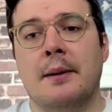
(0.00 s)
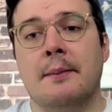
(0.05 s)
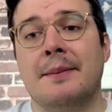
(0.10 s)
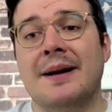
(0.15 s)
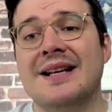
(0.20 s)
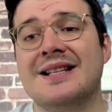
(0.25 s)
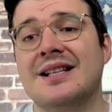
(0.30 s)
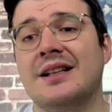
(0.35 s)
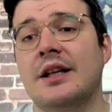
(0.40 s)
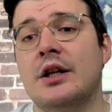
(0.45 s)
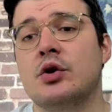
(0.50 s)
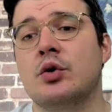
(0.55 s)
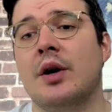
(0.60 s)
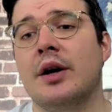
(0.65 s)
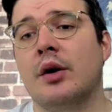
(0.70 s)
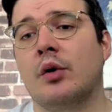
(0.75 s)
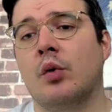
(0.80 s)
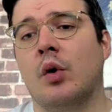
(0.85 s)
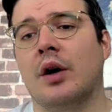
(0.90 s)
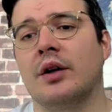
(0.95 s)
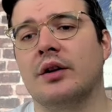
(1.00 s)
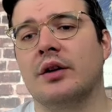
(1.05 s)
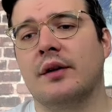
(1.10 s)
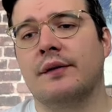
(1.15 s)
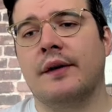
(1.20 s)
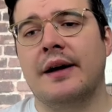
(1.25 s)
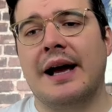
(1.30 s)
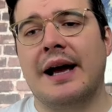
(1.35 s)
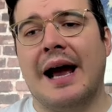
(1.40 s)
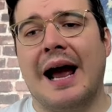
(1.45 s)
basically trying to
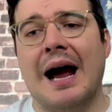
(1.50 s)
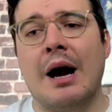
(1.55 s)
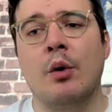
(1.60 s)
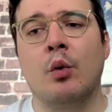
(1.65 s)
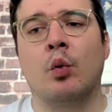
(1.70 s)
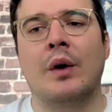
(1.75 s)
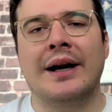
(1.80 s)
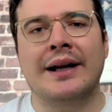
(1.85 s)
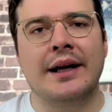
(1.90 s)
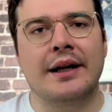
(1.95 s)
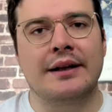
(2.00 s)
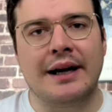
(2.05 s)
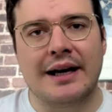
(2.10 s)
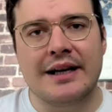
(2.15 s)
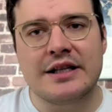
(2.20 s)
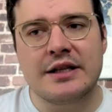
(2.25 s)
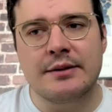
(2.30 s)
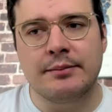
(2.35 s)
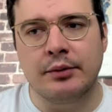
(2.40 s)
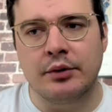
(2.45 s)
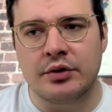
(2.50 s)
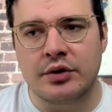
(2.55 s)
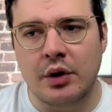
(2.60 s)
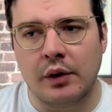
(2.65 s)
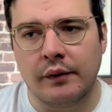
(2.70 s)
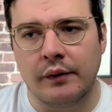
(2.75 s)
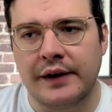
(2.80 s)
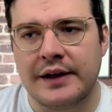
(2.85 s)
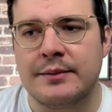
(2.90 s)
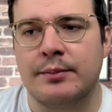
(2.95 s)
quantify how recognizable
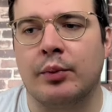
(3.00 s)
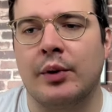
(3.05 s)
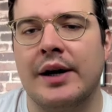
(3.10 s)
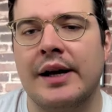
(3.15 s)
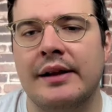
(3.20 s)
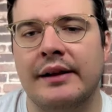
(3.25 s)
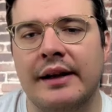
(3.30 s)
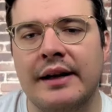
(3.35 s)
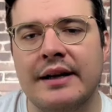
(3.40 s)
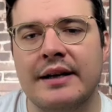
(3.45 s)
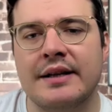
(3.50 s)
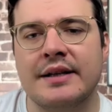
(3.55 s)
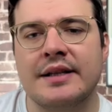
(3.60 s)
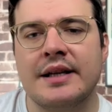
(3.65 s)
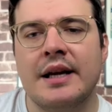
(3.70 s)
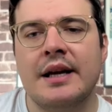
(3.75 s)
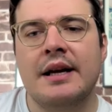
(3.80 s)
SoFi's brand is.